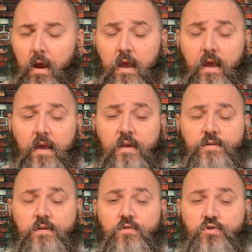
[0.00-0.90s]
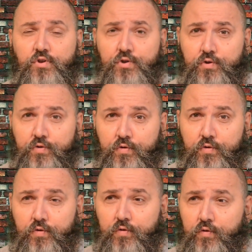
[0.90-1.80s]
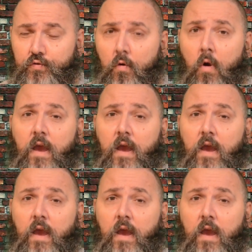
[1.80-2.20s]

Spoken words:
It is strong,